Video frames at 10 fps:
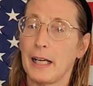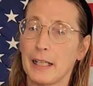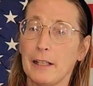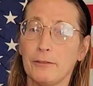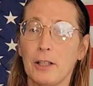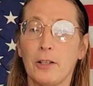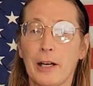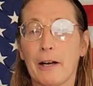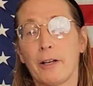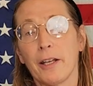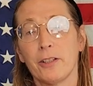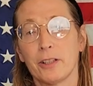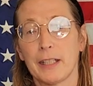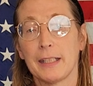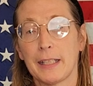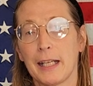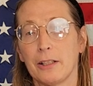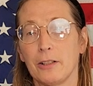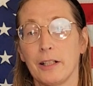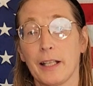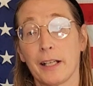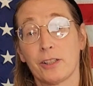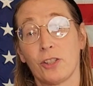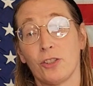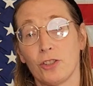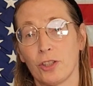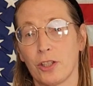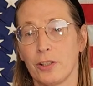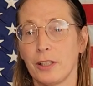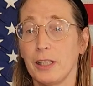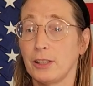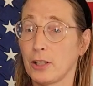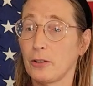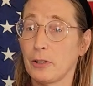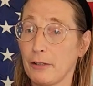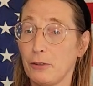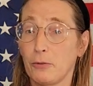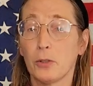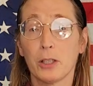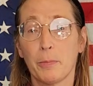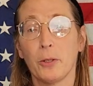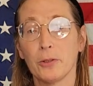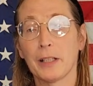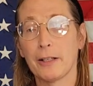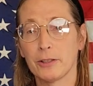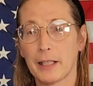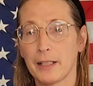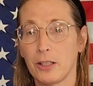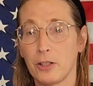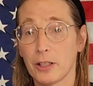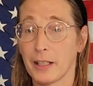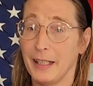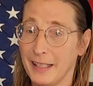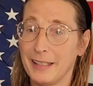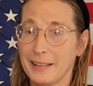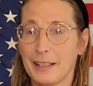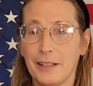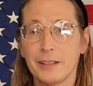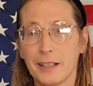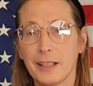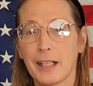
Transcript: I'd love to know how other states handle election security, so if you've worked polls outside New York, tell us in the